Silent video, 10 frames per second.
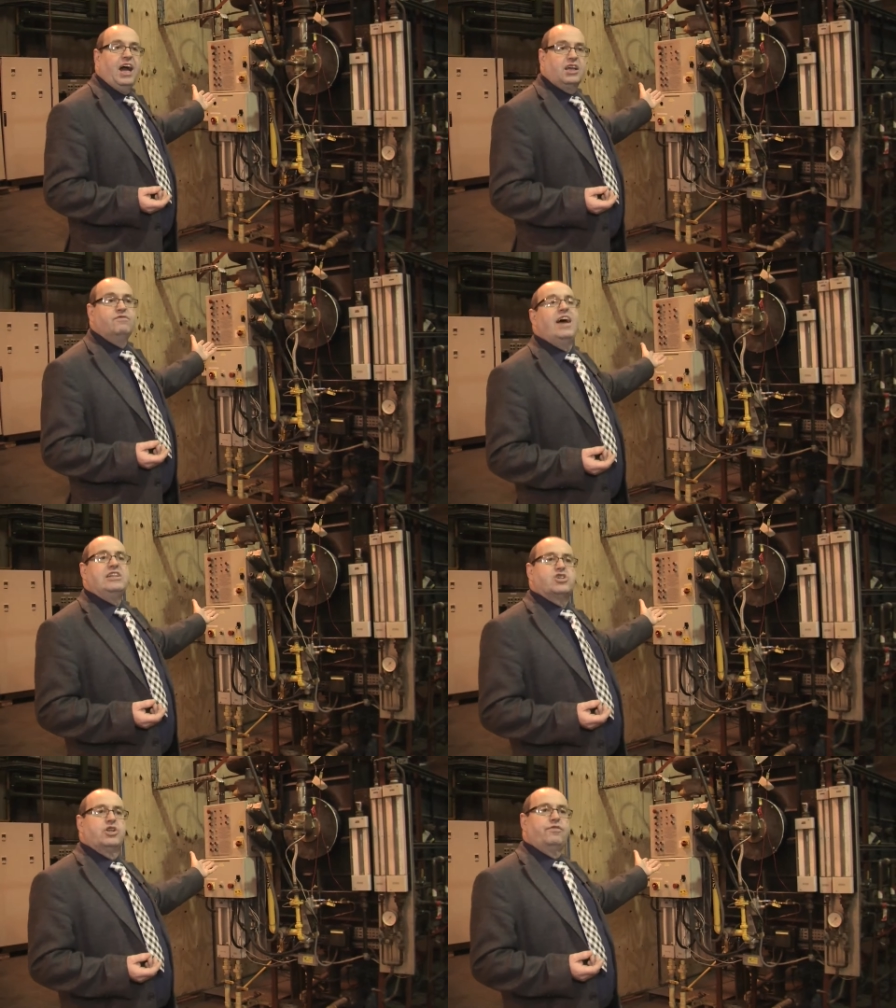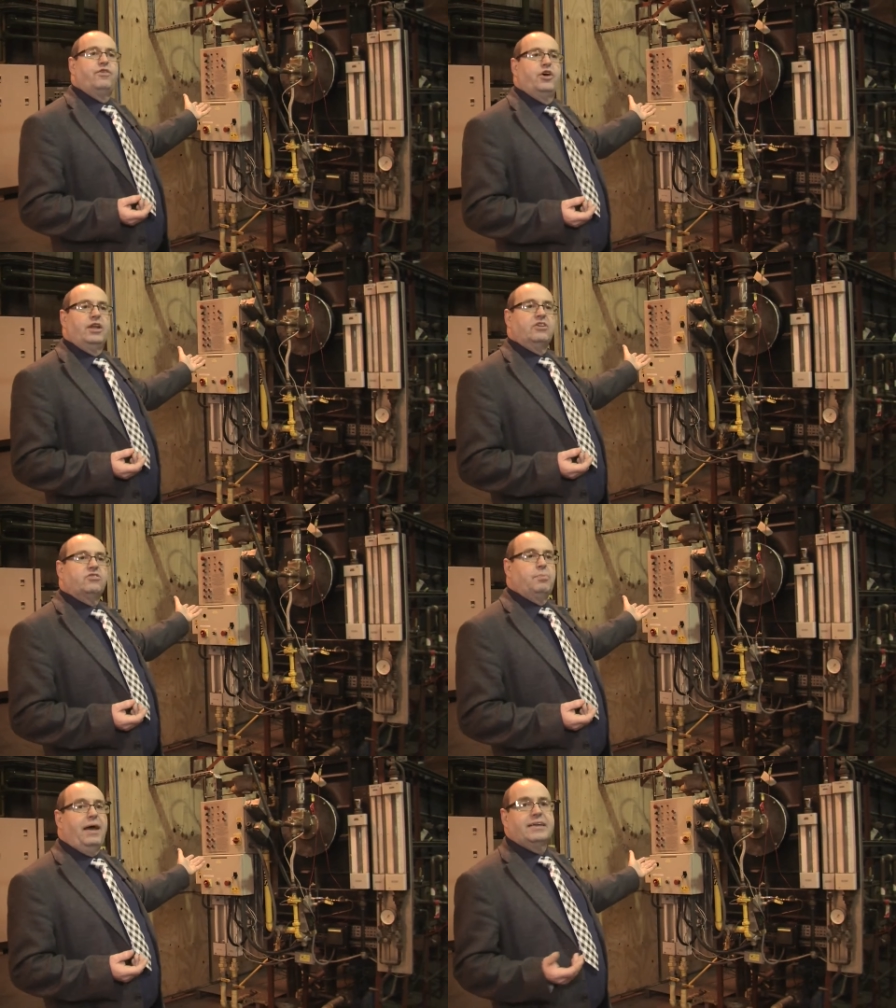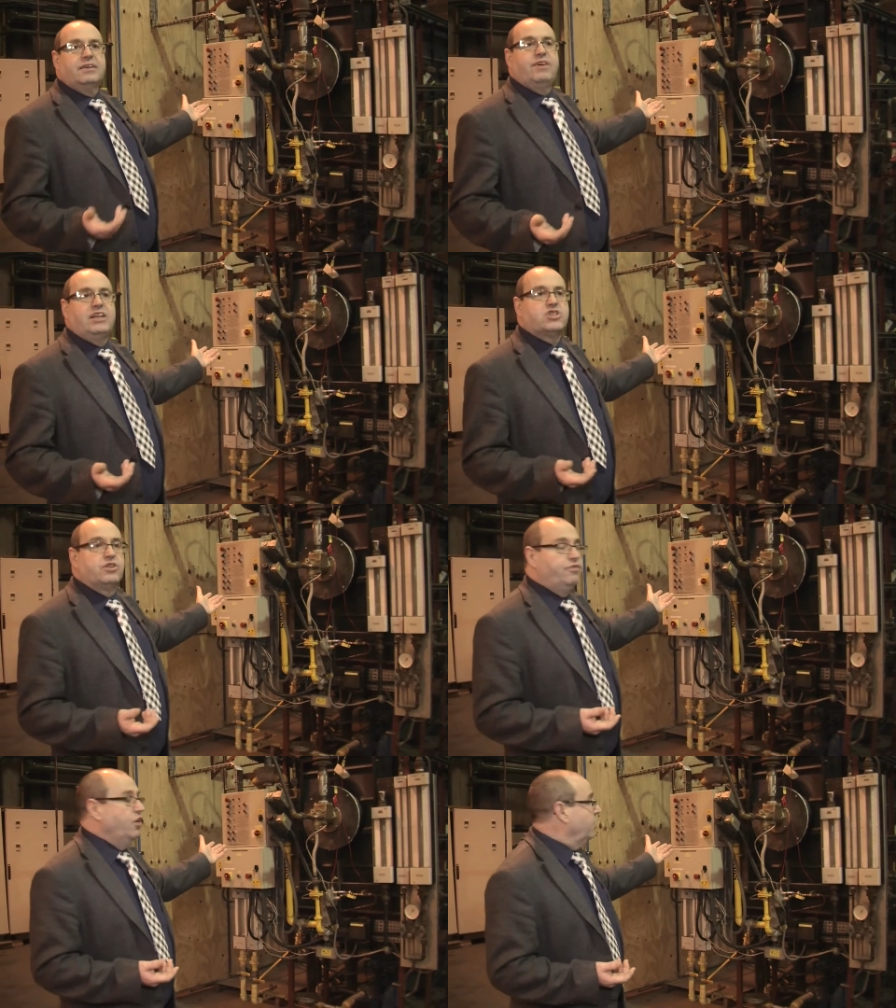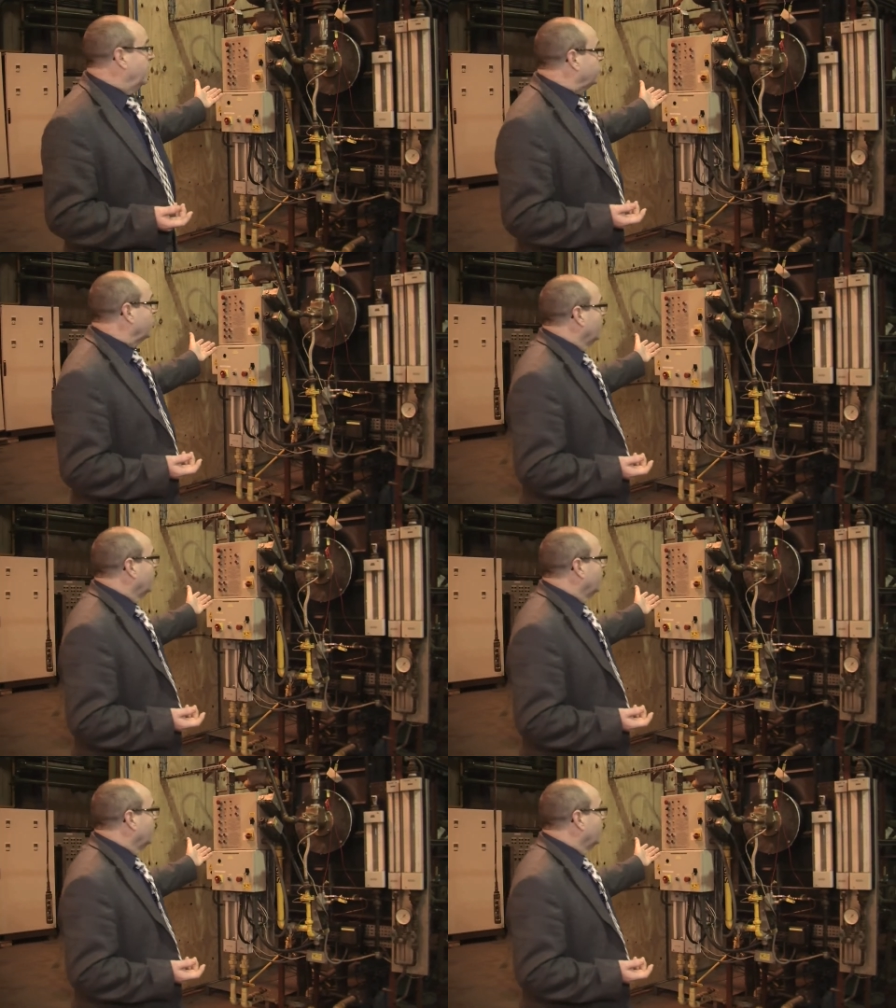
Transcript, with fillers: a conventional furnace. And by a conventional furnace,